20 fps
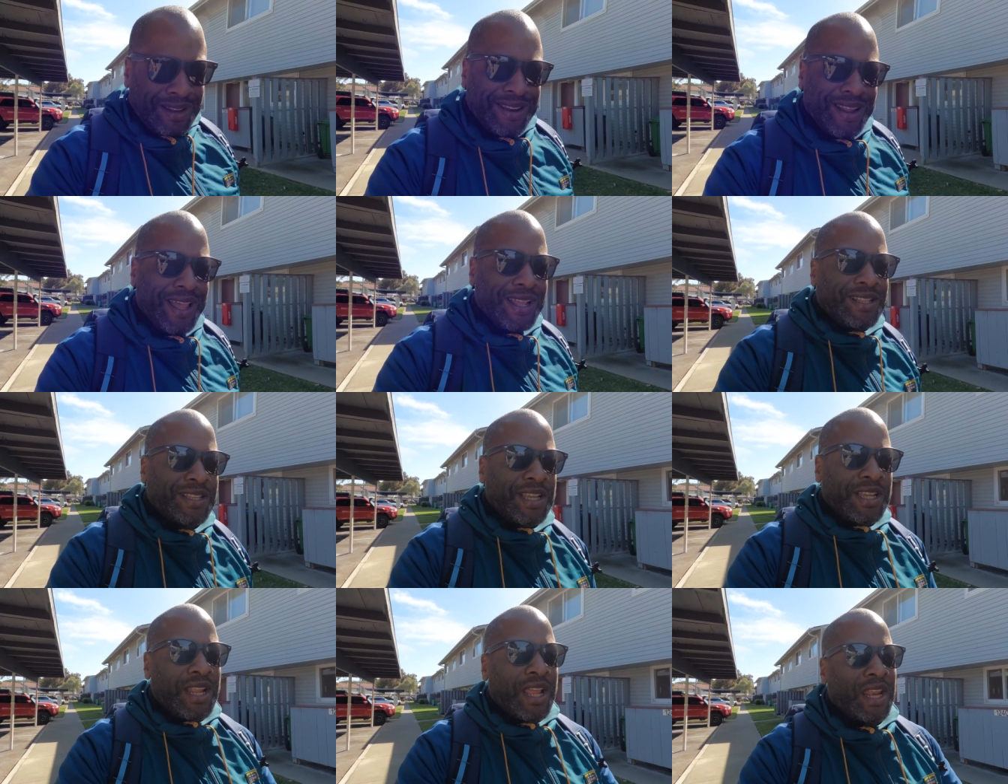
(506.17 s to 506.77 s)

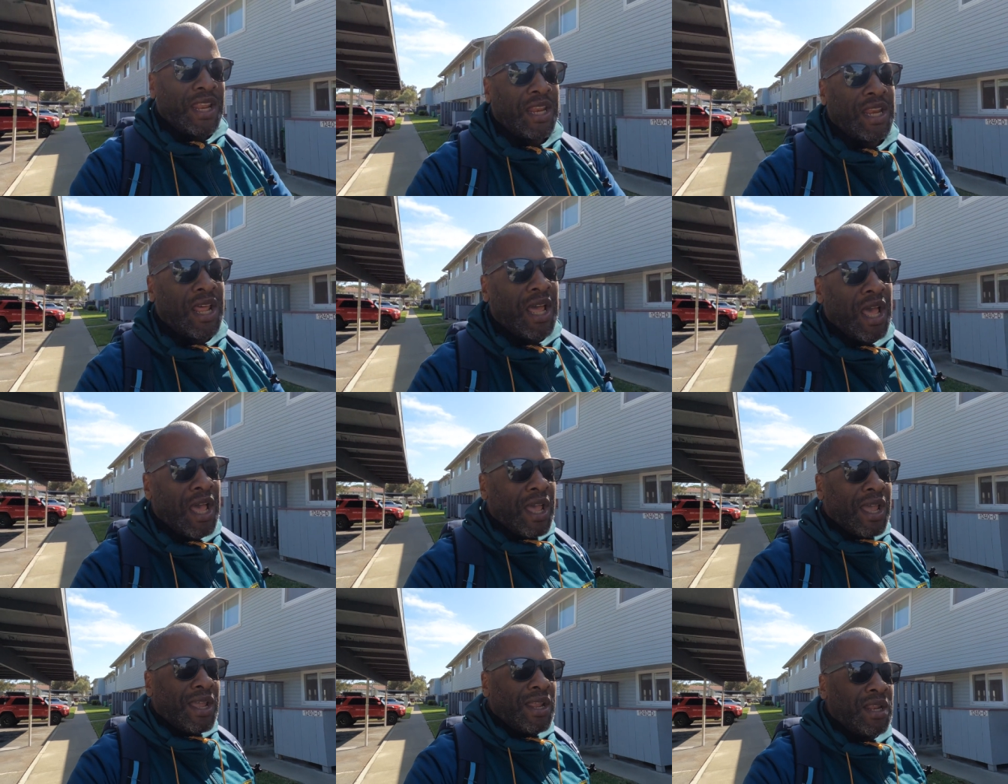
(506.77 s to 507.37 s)
nineteen
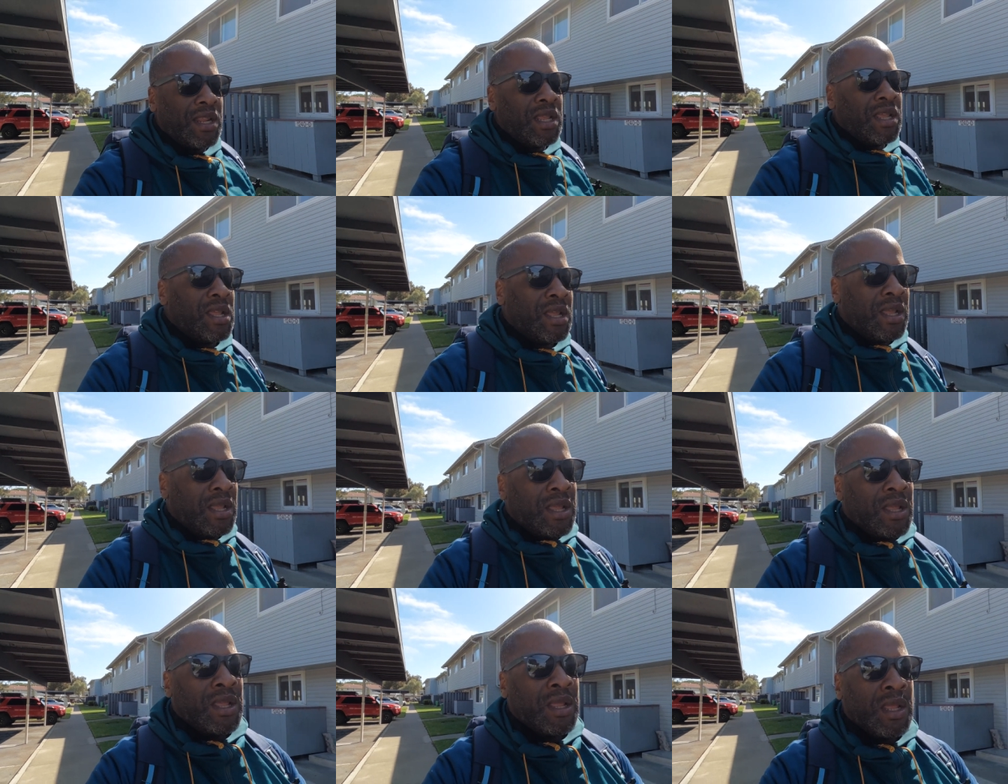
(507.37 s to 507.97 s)
eighty-nine
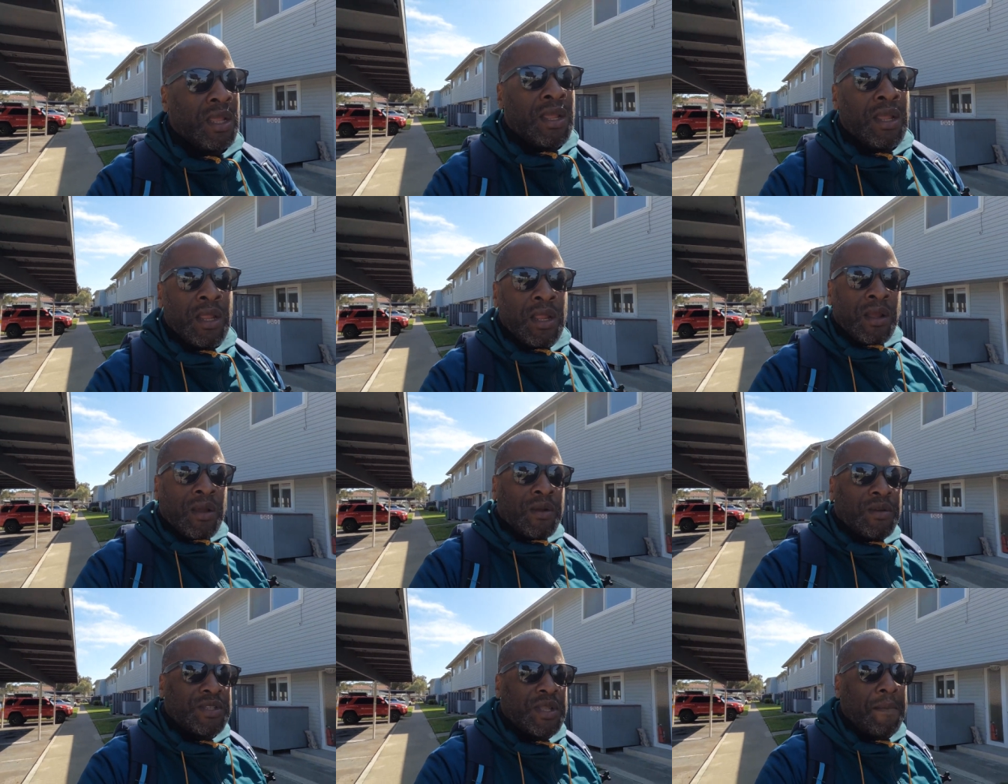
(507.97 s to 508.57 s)

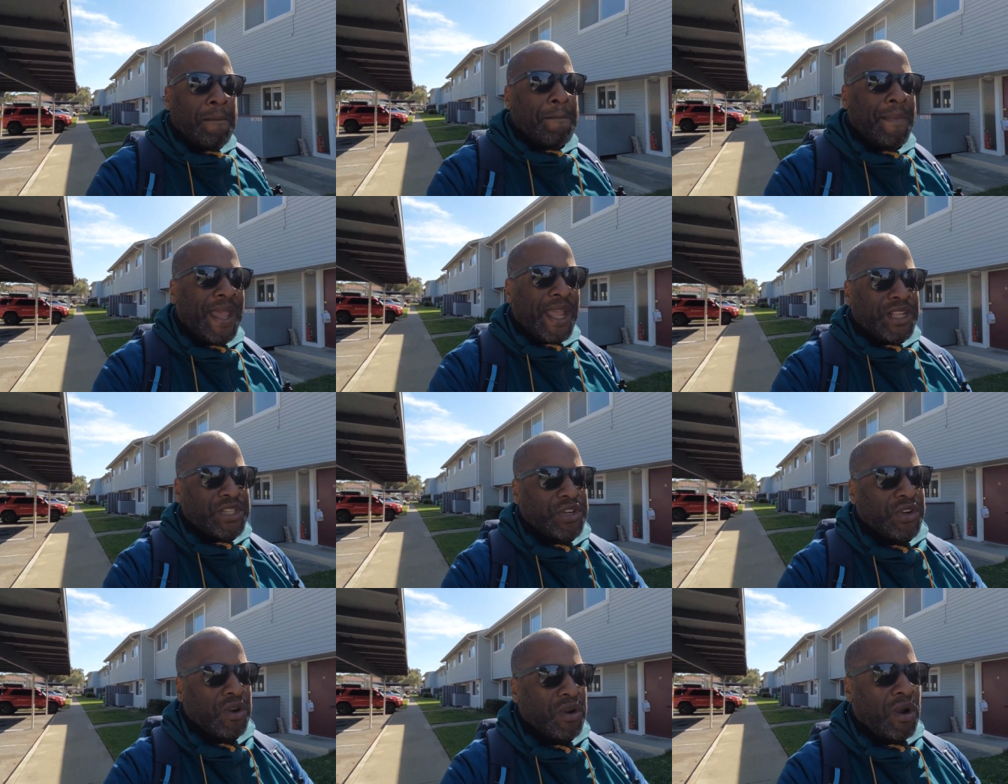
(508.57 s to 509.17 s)
was a
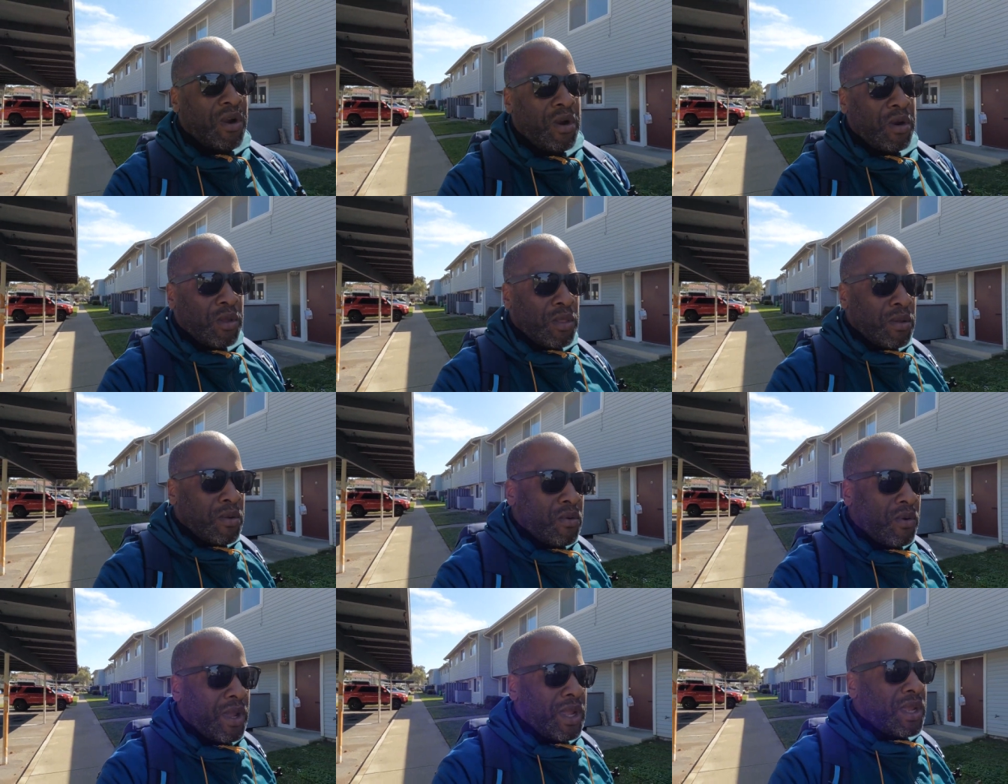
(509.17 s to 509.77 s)
major
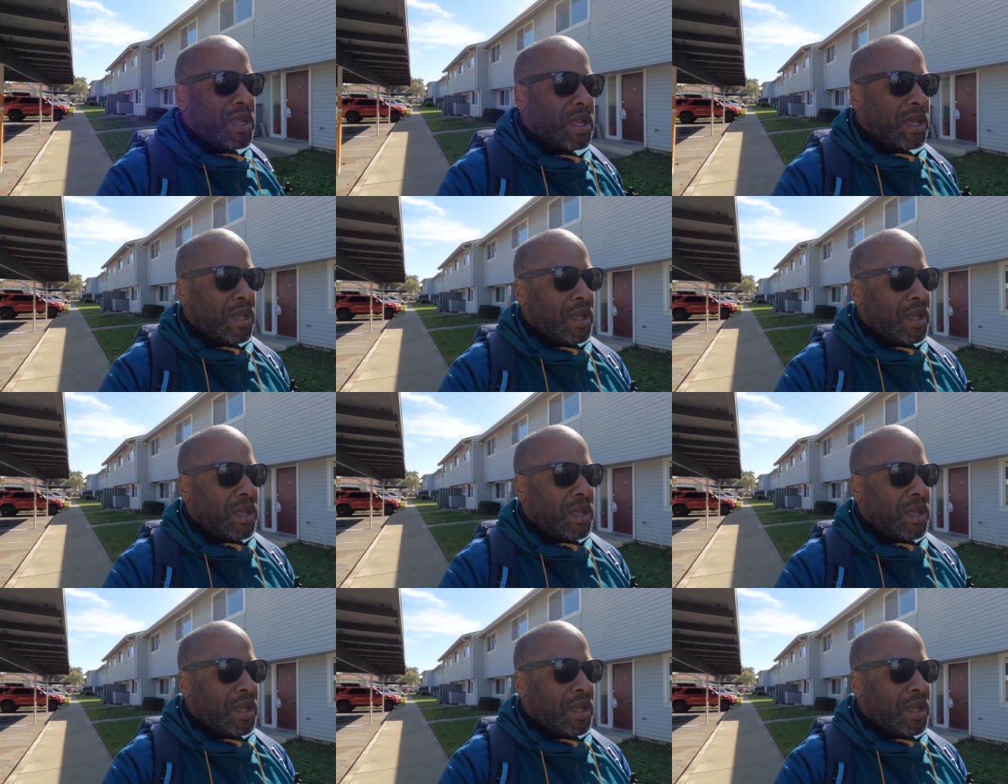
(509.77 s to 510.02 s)
earthquake.